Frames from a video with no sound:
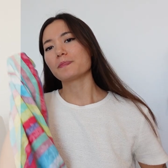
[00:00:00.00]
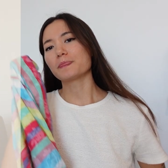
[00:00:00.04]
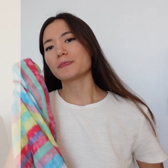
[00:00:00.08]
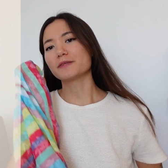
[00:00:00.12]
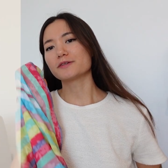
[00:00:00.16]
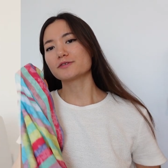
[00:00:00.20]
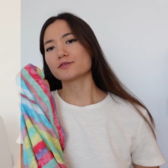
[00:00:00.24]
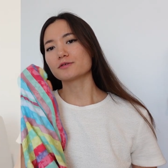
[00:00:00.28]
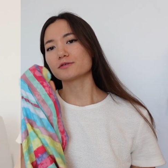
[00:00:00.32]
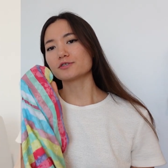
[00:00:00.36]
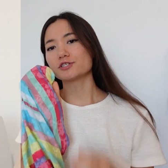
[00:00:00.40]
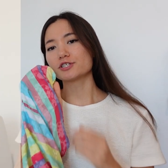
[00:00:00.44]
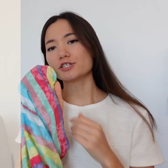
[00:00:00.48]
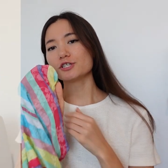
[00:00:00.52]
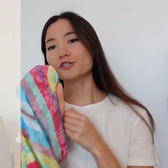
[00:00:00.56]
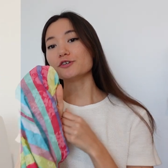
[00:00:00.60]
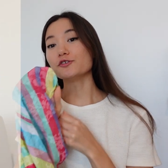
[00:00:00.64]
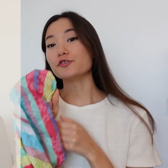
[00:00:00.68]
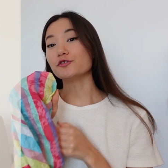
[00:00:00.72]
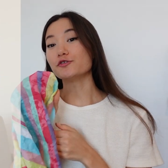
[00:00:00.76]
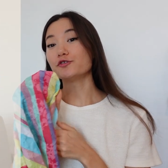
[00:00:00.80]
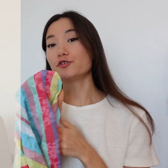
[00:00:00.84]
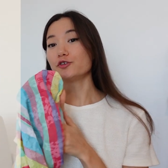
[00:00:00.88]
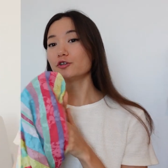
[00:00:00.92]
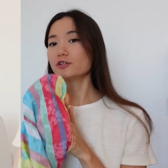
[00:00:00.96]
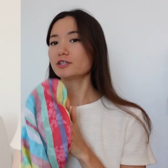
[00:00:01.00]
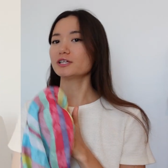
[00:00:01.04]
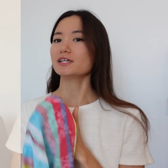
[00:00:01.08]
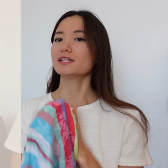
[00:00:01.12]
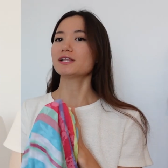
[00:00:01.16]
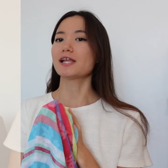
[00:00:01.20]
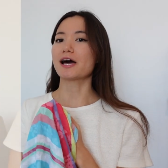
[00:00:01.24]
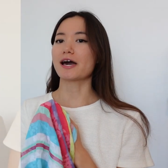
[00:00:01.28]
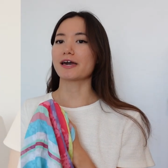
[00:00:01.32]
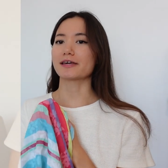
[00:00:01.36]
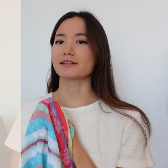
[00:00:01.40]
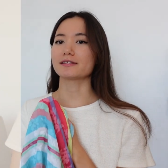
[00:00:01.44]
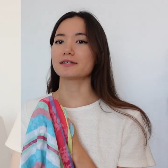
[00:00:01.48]
So she fully
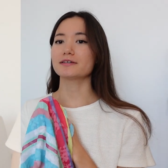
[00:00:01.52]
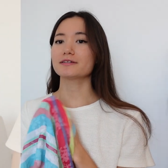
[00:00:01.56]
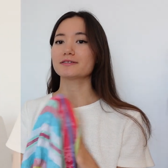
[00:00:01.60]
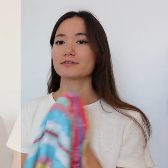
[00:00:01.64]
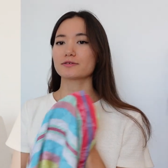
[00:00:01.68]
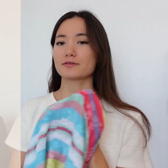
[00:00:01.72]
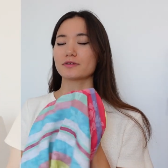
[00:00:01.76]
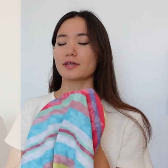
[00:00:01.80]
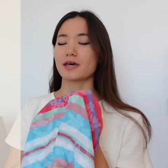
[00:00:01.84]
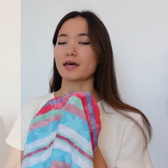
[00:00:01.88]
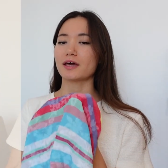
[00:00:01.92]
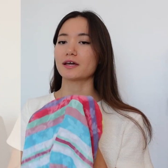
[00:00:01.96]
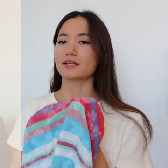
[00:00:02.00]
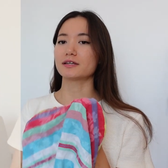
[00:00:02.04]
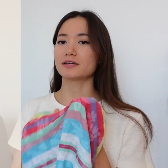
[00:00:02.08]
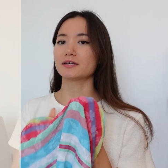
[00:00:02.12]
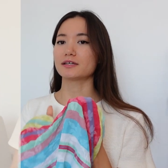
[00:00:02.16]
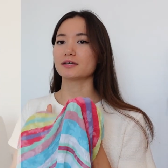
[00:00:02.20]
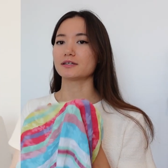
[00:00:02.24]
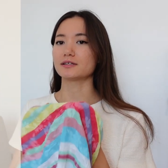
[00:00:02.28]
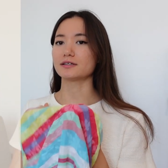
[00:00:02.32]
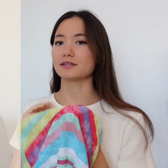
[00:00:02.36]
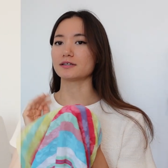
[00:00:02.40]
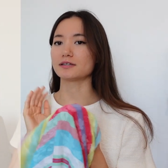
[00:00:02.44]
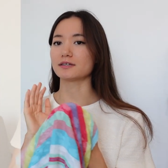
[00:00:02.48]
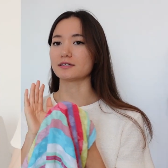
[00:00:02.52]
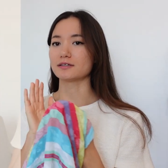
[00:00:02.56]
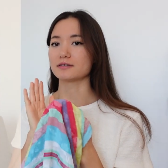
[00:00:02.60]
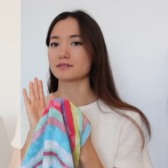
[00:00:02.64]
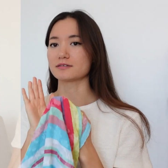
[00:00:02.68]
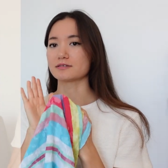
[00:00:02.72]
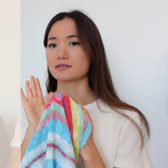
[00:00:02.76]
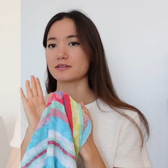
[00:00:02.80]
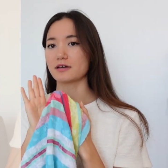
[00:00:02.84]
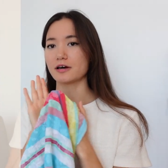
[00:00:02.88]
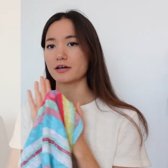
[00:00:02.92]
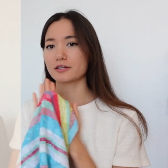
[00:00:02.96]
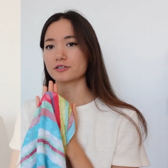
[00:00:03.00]
lined it so that it is
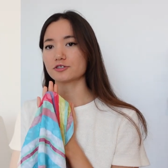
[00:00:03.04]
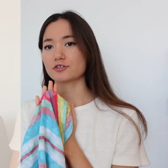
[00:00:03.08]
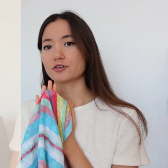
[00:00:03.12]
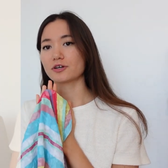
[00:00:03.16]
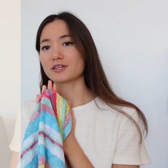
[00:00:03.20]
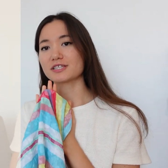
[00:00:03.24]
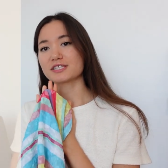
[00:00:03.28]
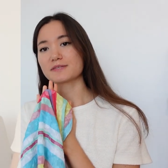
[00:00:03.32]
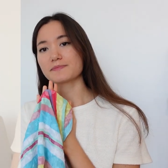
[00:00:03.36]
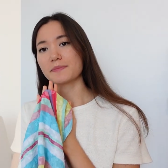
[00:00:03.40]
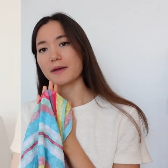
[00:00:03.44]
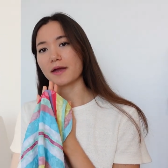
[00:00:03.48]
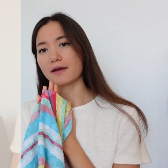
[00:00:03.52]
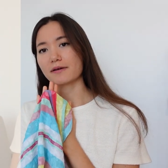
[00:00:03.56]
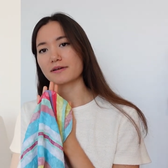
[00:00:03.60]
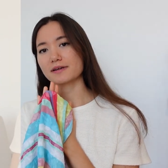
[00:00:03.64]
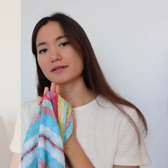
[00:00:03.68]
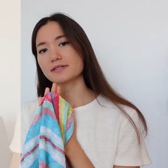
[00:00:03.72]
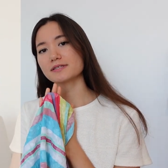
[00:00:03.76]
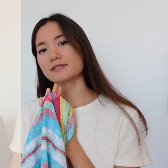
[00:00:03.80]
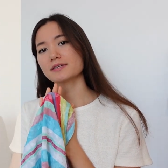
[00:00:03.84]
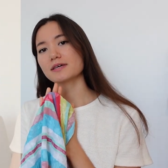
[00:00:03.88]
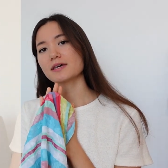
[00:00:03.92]
not transparent.